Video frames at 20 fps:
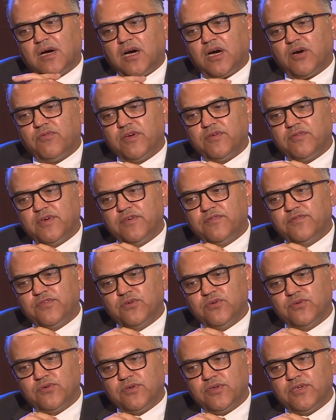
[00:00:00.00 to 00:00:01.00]
However, if
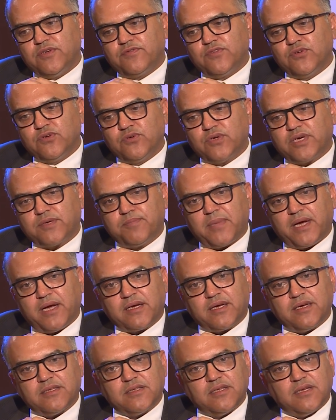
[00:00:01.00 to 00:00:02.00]
you look
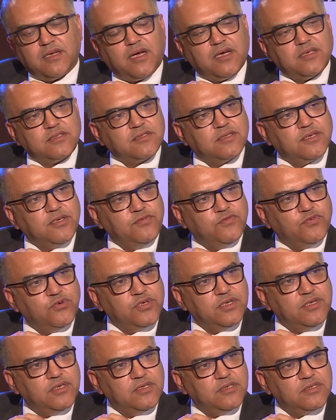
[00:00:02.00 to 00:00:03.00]
back at the last
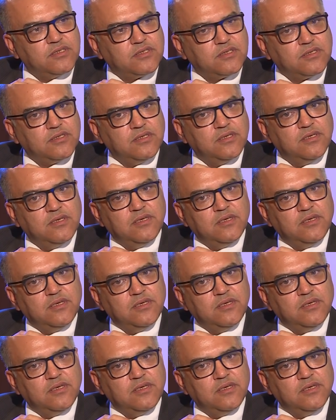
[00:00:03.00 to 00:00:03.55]
3-4 years,